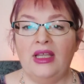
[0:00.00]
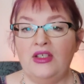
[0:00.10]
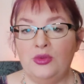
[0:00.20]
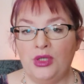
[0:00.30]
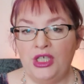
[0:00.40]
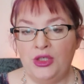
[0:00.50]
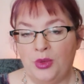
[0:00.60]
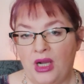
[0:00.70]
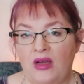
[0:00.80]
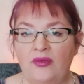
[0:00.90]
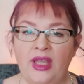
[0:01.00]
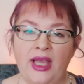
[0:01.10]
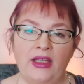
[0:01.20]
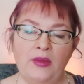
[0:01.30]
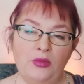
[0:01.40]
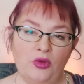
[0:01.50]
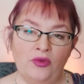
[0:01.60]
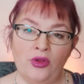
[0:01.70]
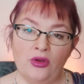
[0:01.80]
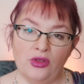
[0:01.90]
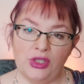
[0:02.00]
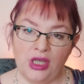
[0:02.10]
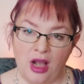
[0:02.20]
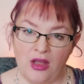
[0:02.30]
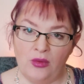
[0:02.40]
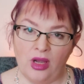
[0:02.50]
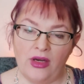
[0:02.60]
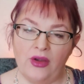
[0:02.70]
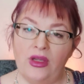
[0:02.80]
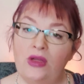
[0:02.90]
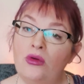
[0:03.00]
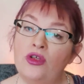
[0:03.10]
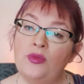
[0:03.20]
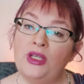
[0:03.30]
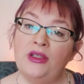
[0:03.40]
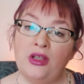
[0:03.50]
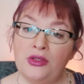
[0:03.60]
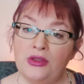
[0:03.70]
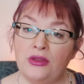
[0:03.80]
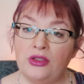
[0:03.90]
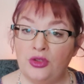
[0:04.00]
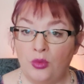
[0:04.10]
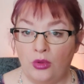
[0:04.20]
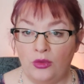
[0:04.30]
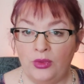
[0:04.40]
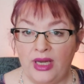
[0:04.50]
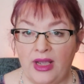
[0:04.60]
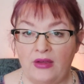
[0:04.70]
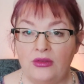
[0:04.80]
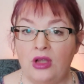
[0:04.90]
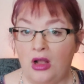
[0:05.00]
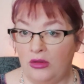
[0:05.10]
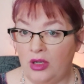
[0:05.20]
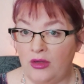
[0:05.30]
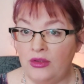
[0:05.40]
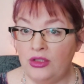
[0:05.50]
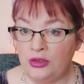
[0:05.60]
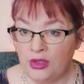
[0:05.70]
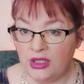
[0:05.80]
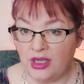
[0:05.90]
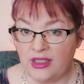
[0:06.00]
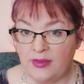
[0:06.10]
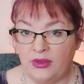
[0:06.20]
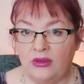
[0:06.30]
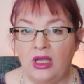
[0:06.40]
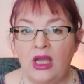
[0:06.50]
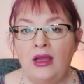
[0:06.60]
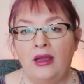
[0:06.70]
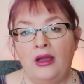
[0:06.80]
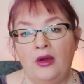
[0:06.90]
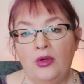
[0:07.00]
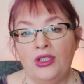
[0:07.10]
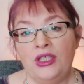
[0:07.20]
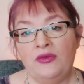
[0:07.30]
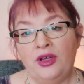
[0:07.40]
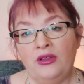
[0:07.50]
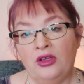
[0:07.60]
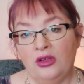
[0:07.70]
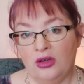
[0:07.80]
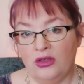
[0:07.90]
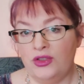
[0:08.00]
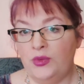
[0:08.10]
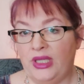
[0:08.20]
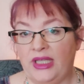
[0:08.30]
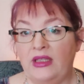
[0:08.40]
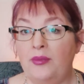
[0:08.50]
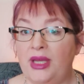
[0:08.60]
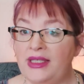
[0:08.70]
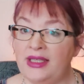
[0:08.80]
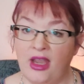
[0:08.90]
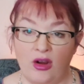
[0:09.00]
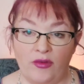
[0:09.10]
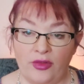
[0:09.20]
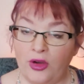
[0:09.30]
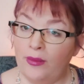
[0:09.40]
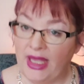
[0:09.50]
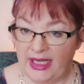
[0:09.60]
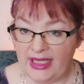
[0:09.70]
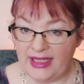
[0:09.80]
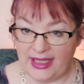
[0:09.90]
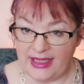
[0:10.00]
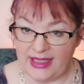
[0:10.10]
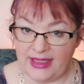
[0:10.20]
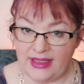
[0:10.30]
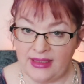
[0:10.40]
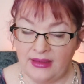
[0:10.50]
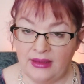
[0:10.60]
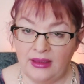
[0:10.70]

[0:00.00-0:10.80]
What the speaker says: In 2012, Kelly moved the girls to Colorado in order to be closer to the world-renowned Colorado Children's Hospital, where she felt her girls would get the best care for their many diseases.